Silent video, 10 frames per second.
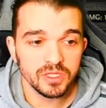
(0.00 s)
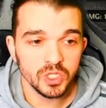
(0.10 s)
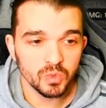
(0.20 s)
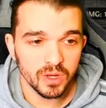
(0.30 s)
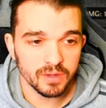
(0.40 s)
On
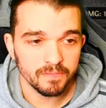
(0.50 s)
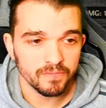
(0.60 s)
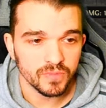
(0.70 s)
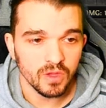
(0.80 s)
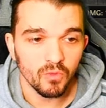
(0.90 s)
this one,
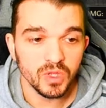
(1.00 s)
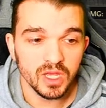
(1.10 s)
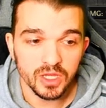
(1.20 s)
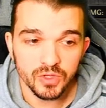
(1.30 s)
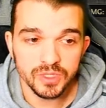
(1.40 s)

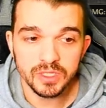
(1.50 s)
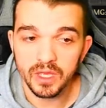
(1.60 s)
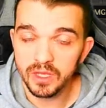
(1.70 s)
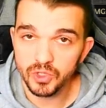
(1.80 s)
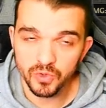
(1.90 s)
we're gonna
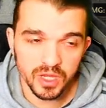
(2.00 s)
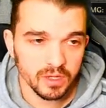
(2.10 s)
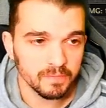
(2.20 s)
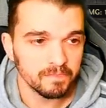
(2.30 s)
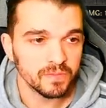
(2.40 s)
use a
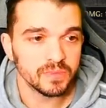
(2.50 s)
trick.